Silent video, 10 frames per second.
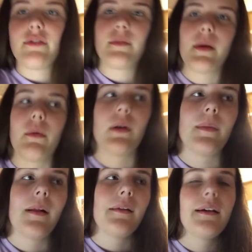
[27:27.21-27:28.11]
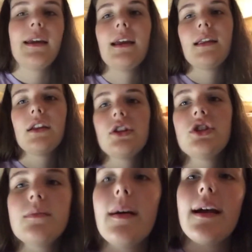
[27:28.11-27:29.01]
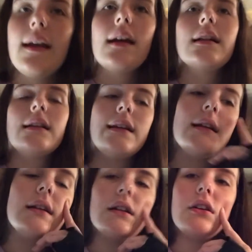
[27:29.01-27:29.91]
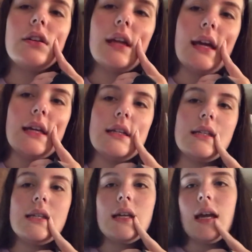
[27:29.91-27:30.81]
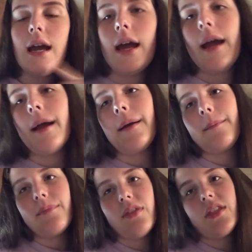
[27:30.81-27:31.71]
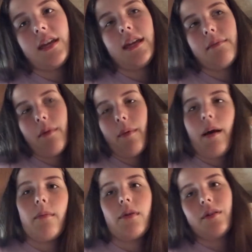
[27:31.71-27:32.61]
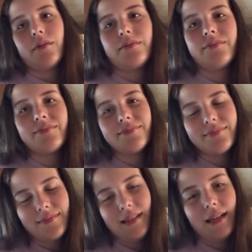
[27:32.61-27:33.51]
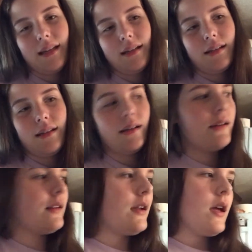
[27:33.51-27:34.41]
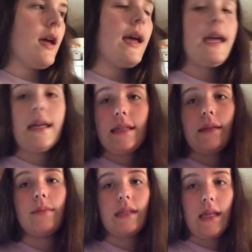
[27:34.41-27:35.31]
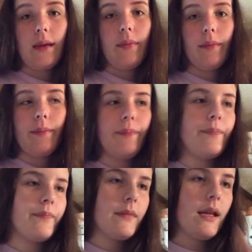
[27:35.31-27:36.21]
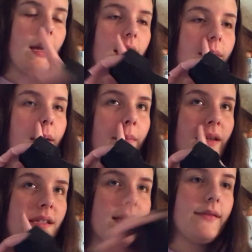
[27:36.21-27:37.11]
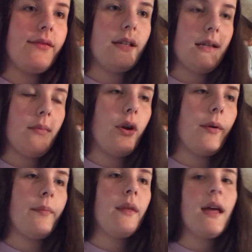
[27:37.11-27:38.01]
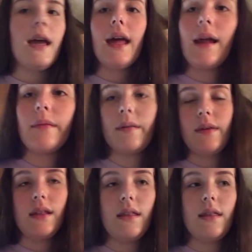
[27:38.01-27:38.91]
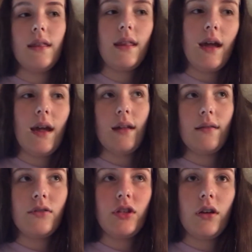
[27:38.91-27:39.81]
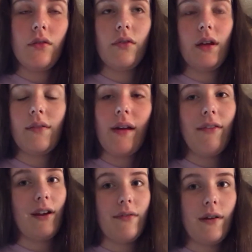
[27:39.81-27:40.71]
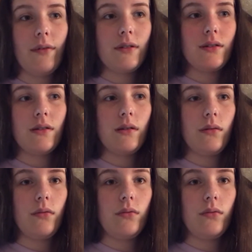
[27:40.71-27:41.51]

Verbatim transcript: fill my water bottle and do my clean and clear night thingy my and get some sleep. I gotta be up by 6.15 tomorrow. I'm gonna be at cheer for like five and a half hours, so